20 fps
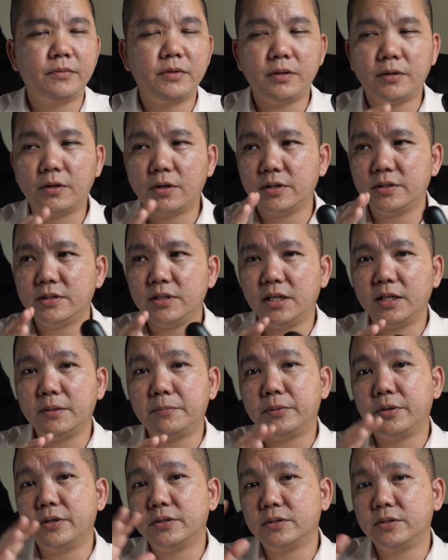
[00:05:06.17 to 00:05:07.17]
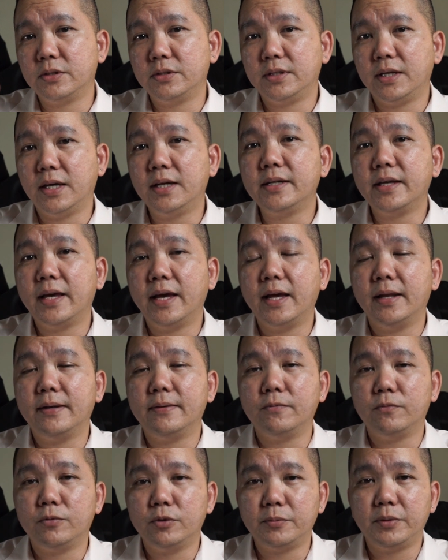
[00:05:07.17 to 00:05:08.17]
because the other person on the other
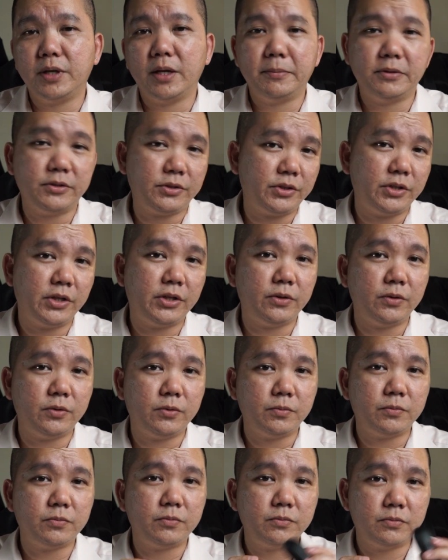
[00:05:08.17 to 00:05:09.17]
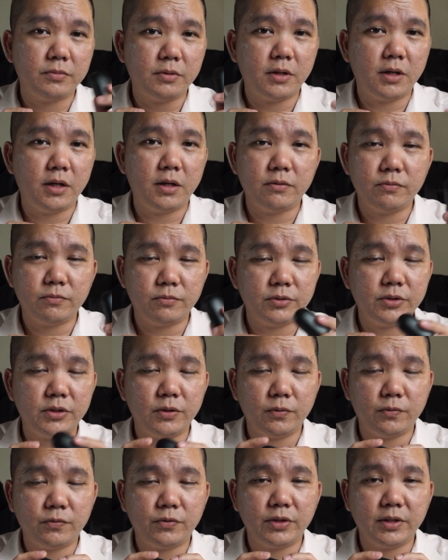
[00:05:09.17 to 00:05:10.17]
end will be able to hear you
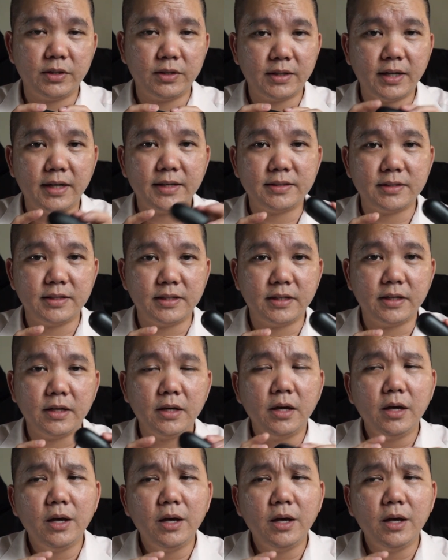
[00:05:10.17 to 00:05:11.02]
really nicely.